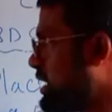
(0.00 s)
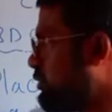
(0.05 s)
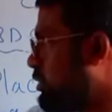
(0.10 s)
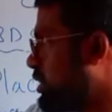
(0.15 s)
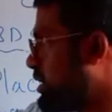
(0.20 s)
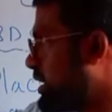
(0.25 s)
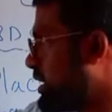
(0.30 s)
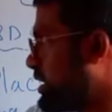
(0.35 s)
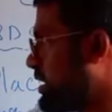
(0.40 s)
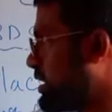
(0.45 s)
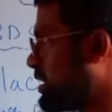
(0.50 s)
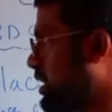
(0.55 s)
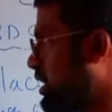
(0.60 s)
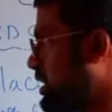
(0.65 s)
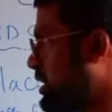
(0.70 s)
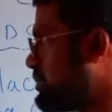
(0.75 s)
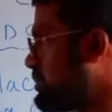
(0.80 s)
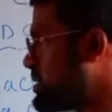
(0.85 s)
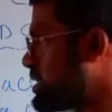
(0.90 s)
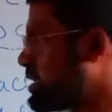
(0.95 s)
vertical
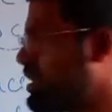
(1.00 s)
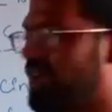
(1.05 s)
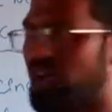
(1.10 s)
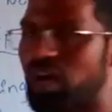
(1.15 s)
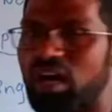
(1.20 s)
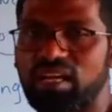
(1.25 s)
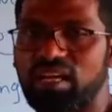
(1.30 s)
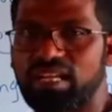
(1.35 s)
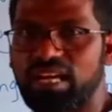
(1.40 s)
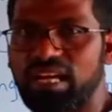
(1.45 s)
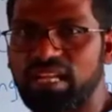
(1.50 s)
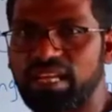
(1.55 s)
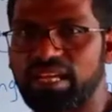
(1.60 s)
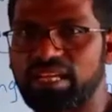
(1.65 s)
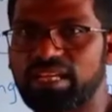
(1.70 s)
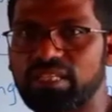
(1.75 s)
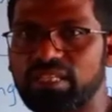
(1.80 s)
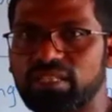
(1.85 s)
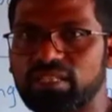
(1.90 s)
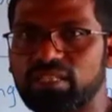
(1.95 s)
columns are
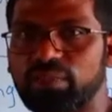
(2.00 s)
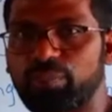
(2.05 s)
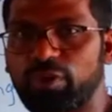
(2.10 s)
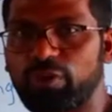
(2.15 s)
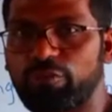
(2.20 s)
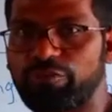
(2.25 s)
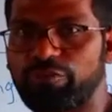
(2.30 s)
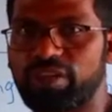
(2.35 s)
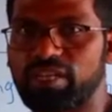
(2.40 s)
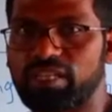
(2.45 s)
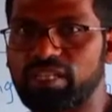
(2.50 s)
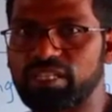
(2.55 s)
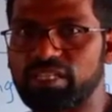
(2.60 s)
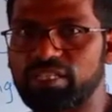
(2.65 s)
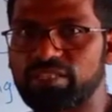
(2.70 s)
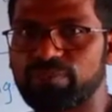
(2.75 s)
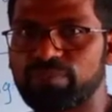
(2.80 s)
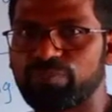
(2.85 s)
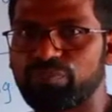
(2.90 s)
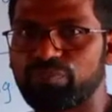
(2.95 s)
aligned perfectly.
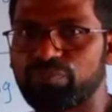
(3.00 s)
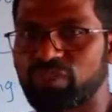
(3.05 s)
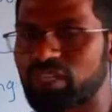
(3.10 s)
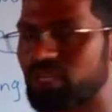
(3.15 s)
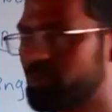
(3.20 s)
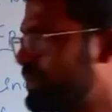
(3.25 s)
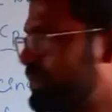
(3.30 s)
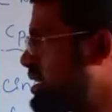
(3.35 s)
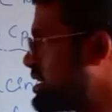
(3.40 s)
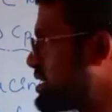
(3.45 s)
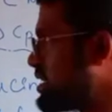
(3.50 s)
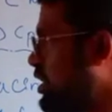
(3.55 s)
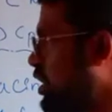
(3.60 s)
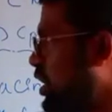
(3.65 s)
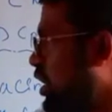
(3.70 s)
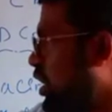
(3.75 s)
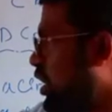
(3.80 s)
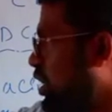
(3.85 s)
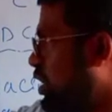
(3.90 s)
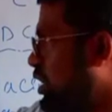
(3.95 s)
That means
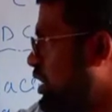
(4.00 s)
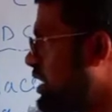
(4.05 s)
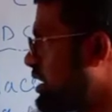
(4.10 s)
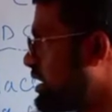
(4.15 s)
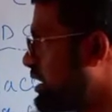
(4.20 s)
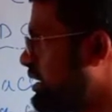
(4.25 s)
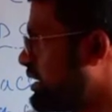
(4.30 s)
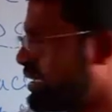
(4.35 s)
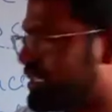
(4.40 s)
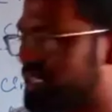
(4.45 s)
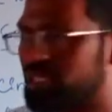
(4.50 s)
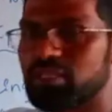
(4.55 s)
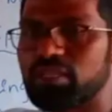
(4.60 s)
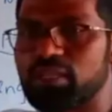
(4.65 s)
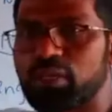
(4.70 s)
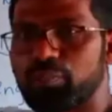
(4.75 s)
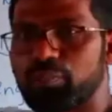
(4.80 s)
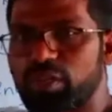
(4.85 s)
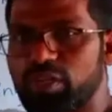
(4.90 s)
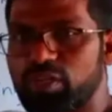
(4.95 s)
all are in a
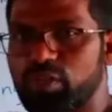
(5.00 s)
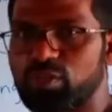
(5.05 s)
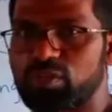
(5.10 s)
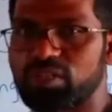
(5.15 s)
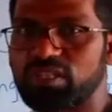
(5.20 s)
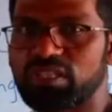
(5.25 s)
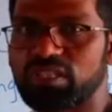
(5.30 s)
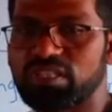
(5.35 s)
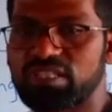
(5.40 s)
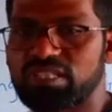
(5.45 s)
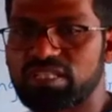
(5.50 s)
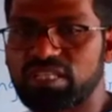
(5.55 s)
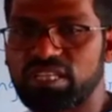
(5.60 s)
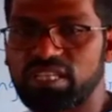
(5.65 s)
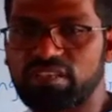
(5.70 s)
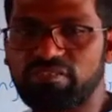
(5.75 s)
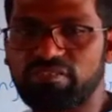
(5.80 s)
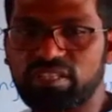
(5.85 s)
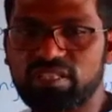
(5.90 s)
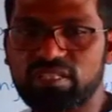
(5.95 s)
particular
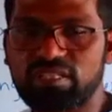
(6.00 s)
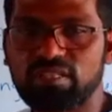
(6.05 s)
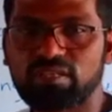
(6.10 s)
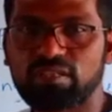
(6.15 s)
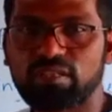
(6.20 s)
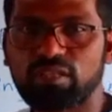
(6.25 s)
sequence.